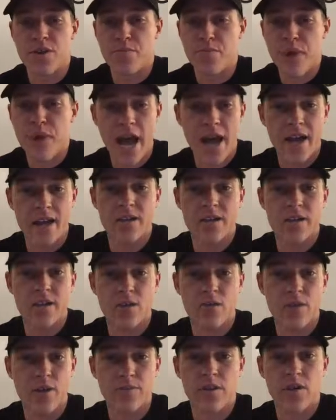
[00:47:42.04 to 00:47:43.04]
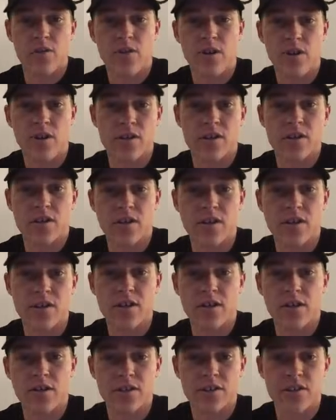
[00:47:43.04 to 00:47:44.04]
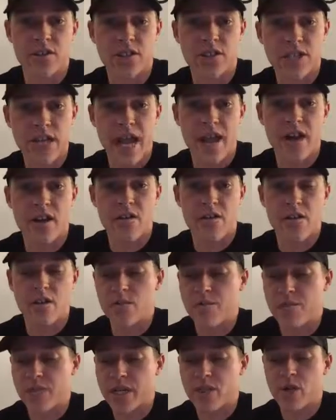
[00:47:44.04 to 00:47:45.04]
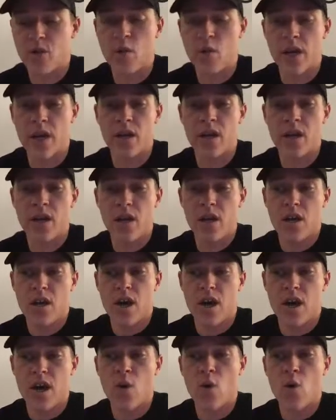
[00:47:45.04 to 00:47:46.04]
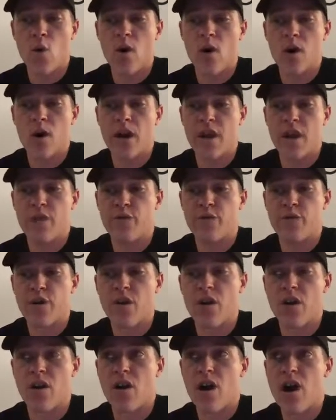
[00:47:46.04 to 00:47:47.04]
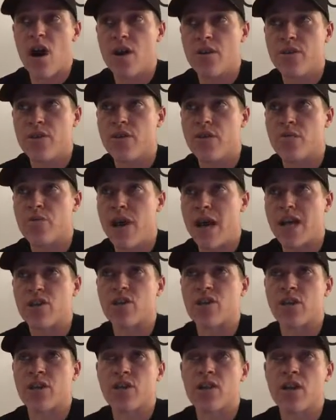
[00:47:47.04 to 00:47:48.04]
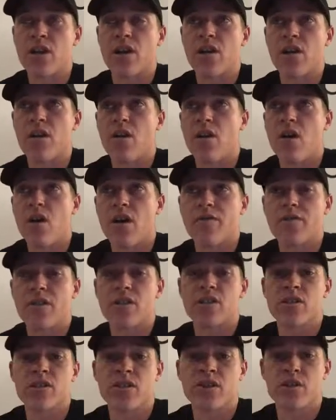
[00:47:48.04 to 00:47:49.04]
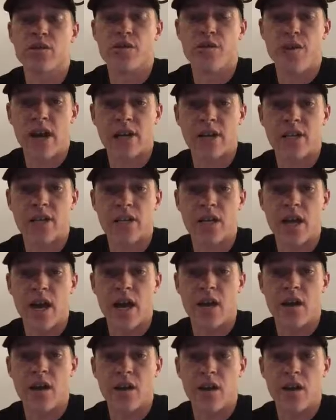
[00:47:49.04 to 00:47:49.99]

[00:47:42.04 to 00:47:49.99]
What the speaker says: pegged cryptocurrency, the standard Bitcoin, or if there are other metrics that are obviously affecting that